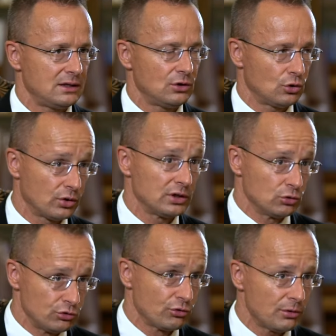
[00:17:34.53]
according
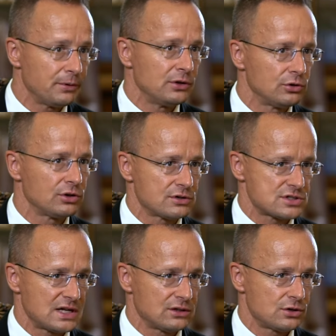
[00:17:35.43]
to European Union
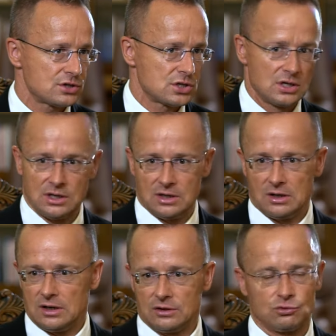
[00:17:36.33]
standards
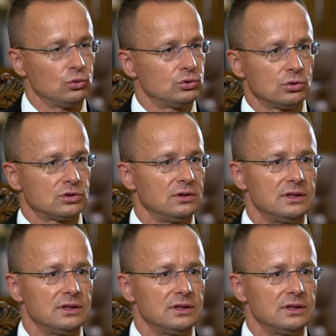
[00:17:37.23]
are two totally